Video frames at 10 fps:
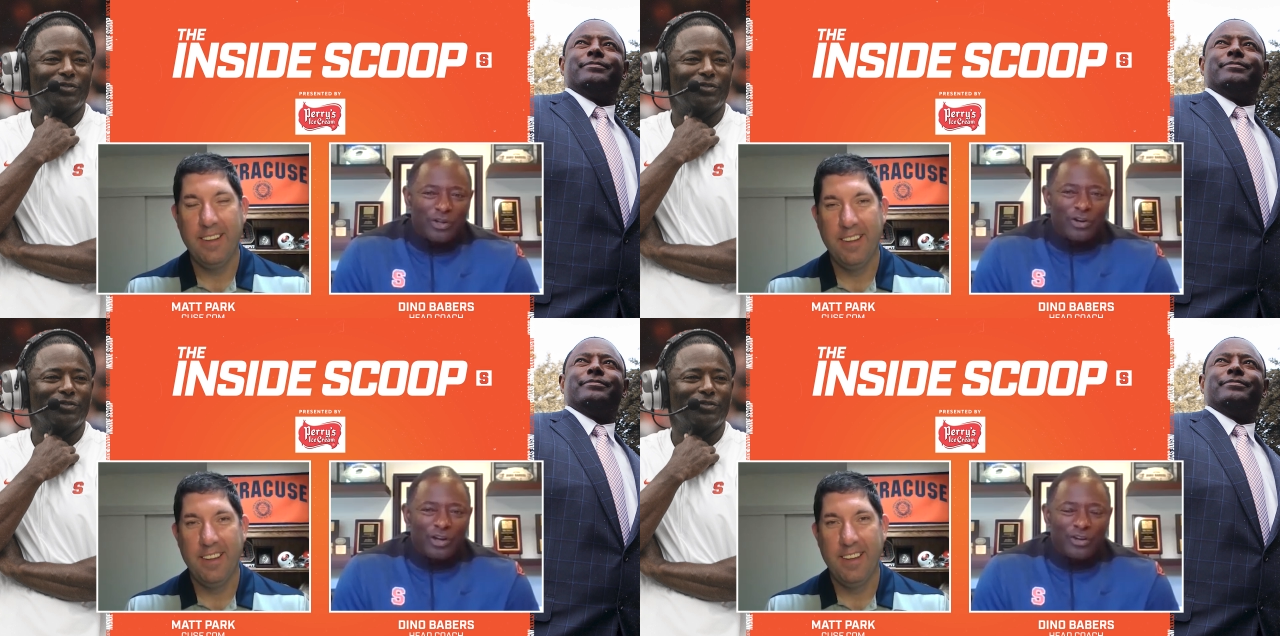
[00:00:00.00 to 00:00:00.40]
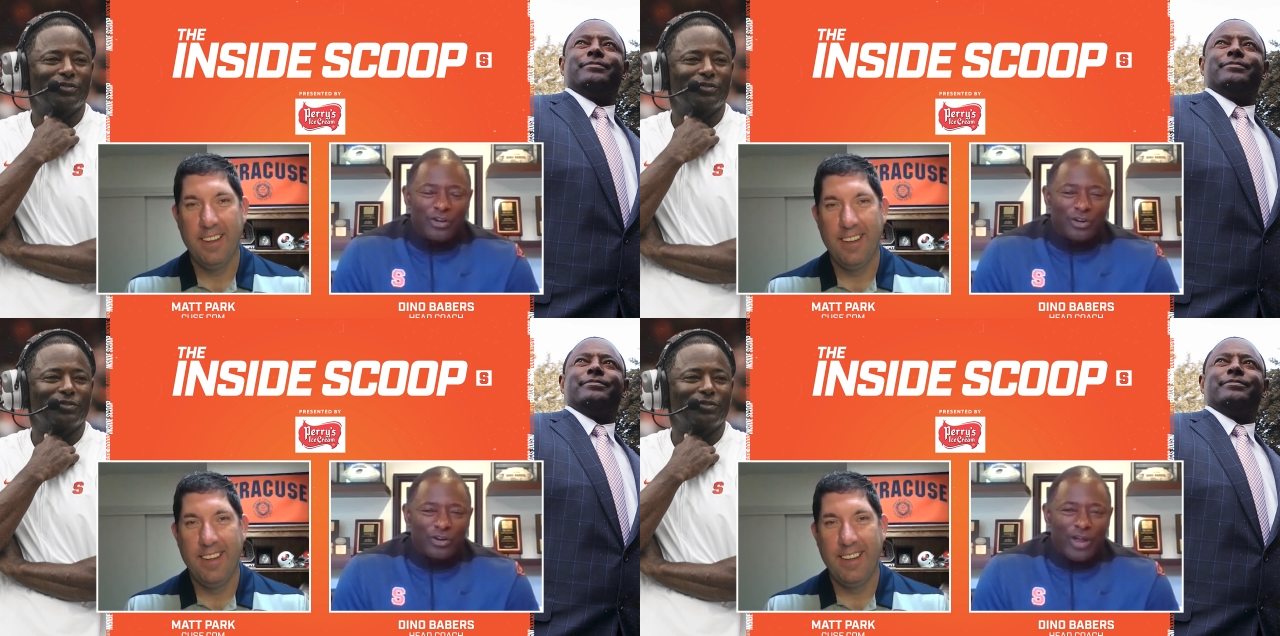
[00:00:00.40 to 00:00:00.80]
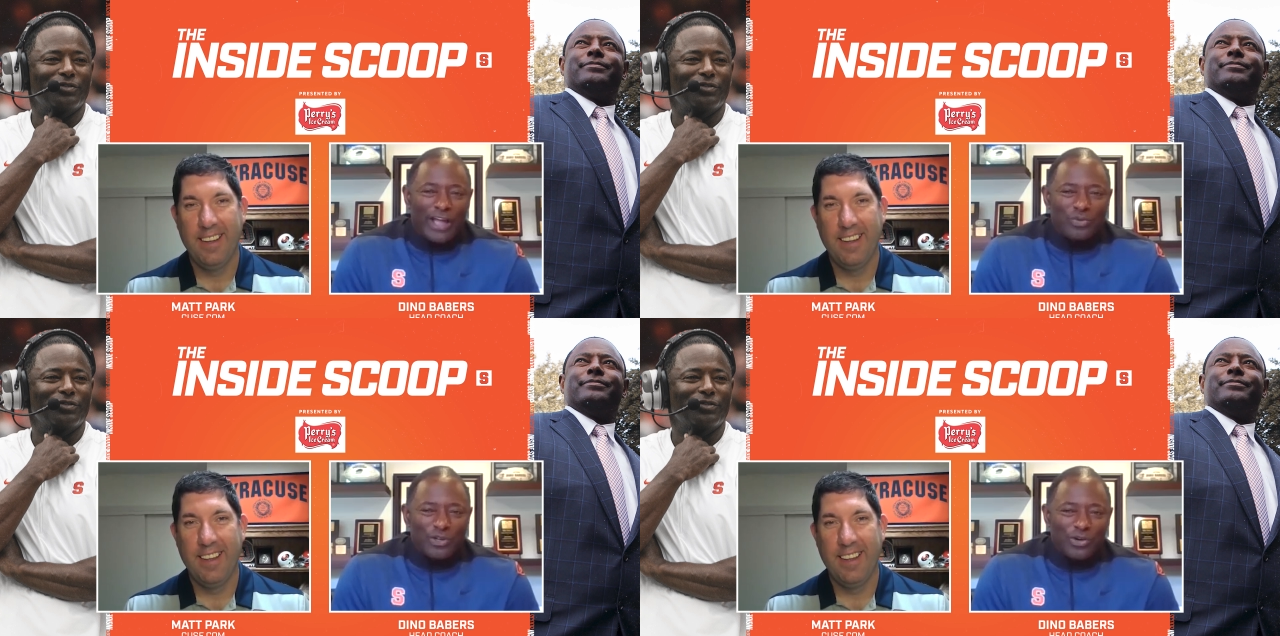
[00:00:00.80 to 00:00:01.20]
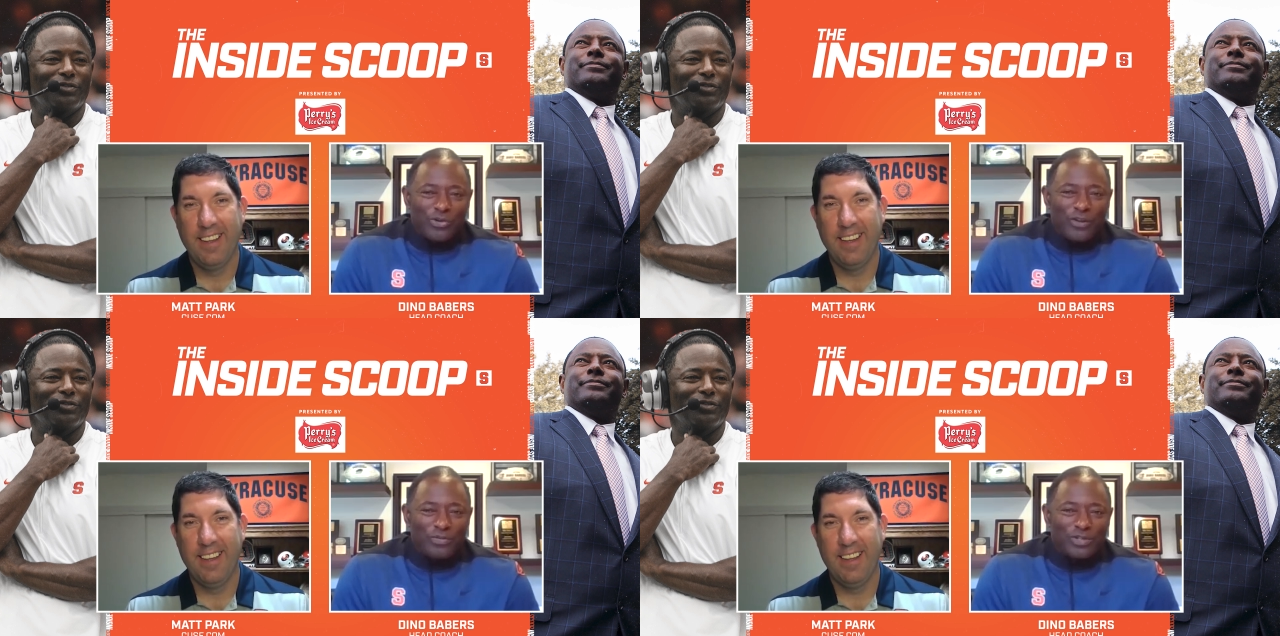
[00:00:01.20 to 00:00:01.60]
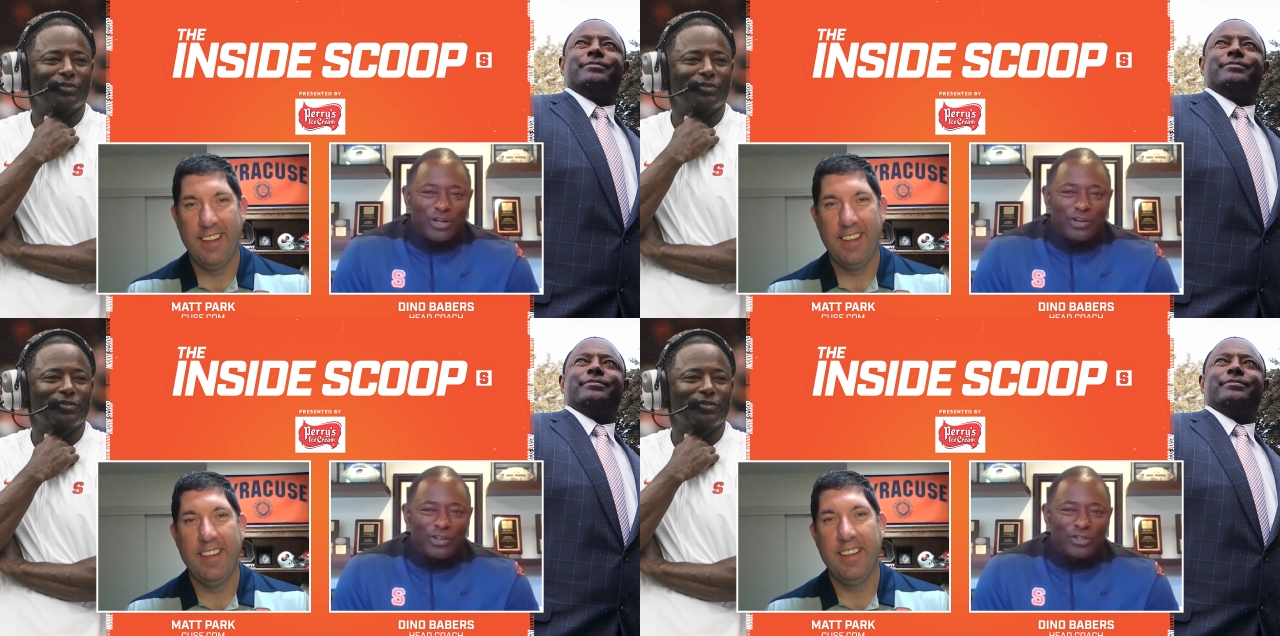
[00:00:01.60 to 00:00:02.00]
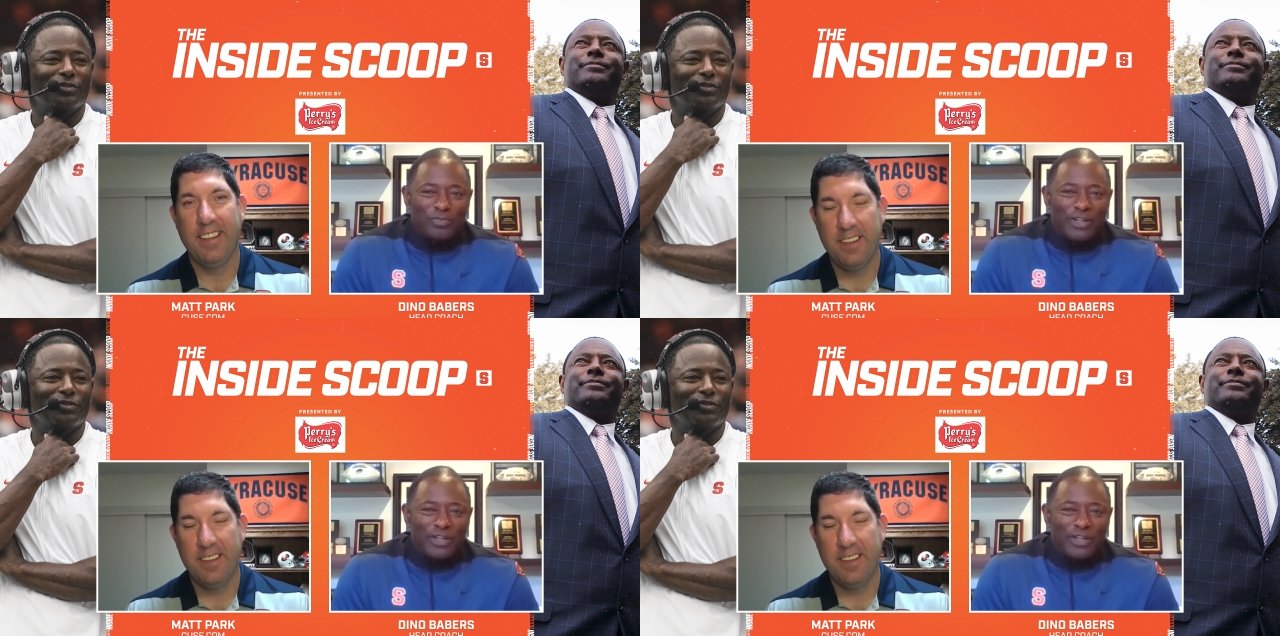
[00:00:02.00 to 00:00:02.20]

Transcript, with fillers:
Speaker 1: her, her graduate degree from Syracuse,